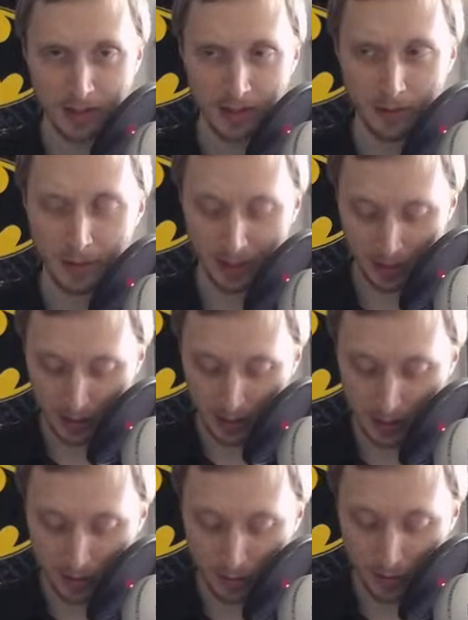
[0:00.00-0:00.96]
We can see that
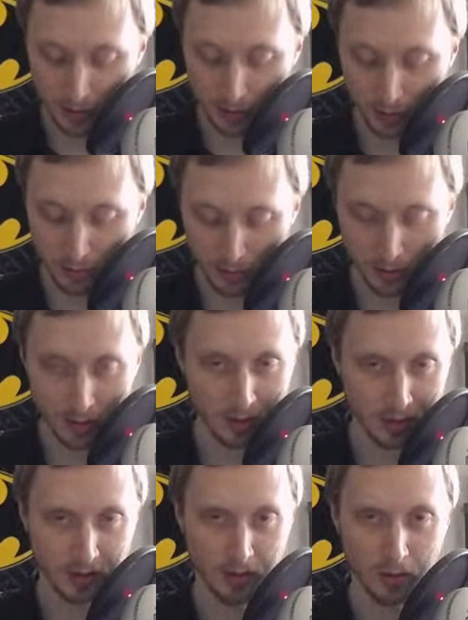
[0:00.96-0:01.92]
that's going to
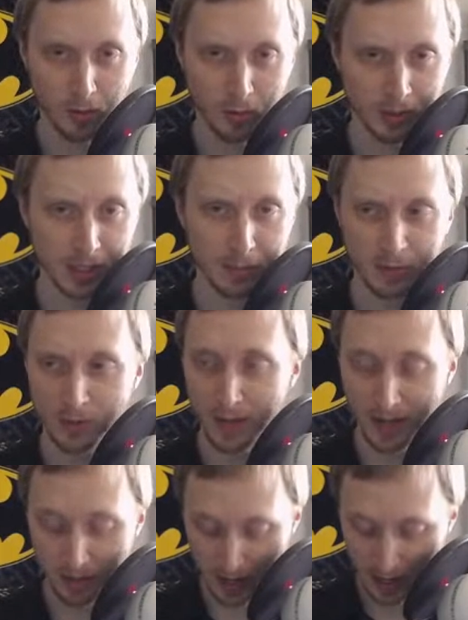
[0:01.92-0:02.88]
hold up no
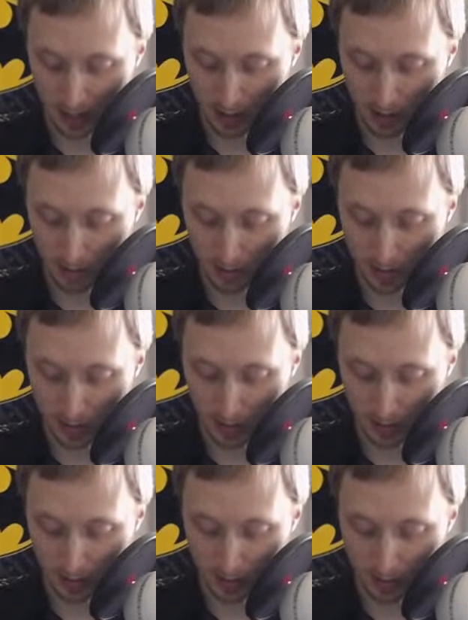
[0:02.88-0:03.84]
matter how
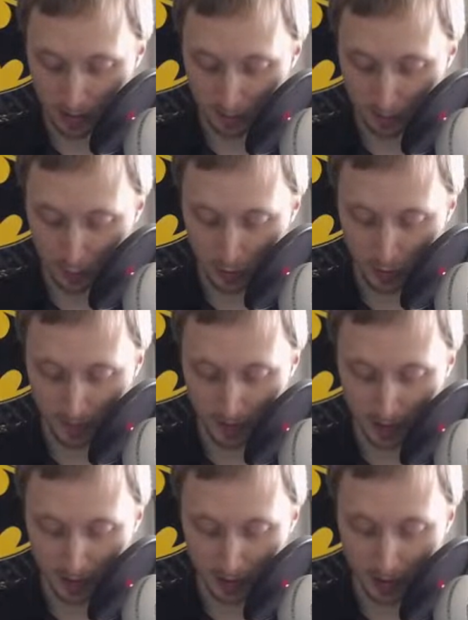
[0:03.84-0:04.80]
I move
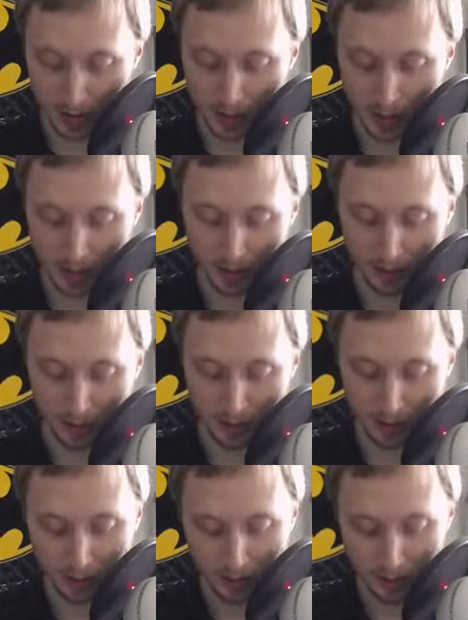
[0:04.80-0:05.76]
this guy
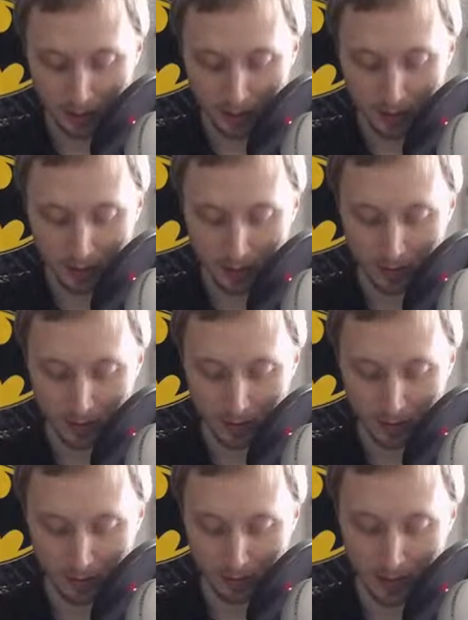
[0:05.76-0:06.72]

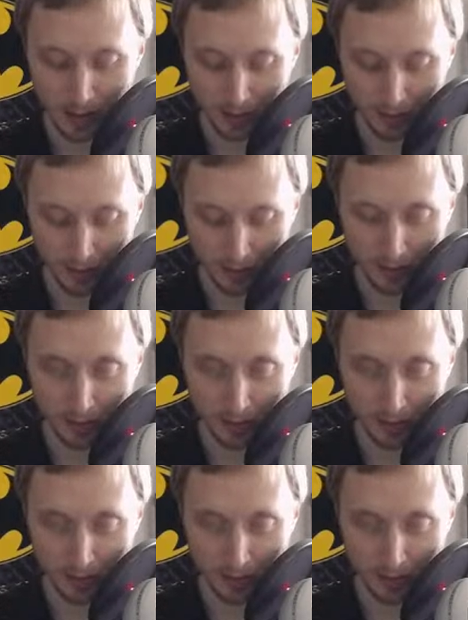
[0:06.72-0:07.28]
around.